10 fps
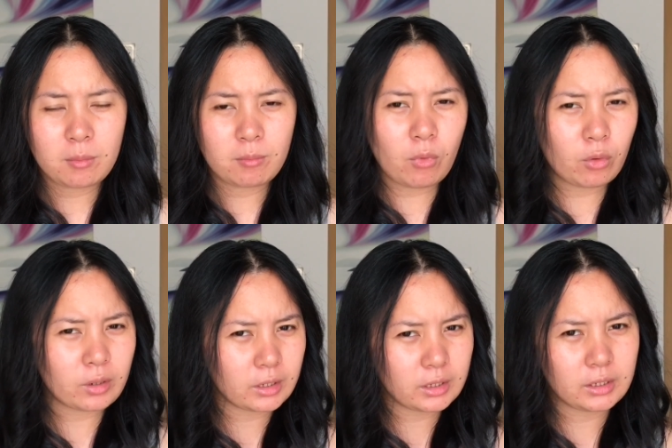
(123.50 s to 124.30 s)

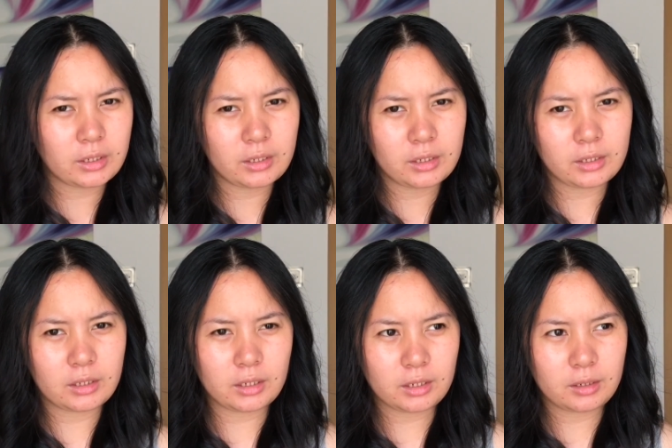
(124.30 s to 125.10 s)
more
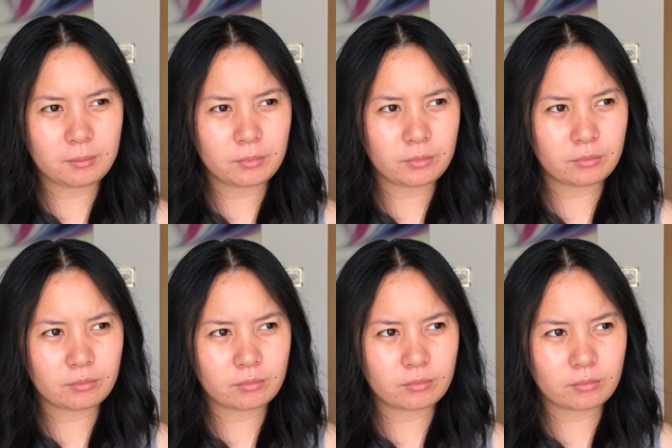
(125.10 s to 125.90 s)

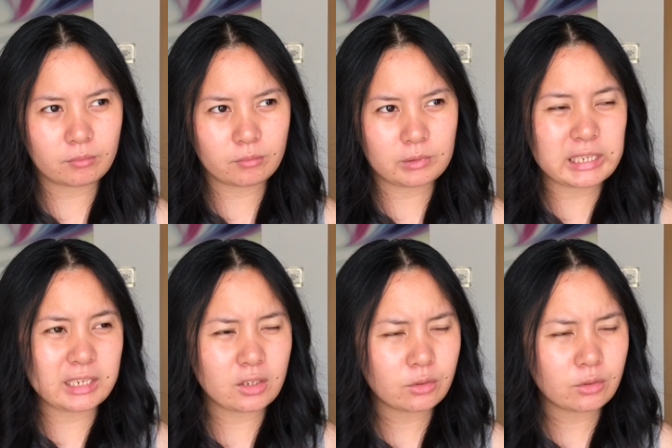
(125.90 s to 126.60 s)
leaning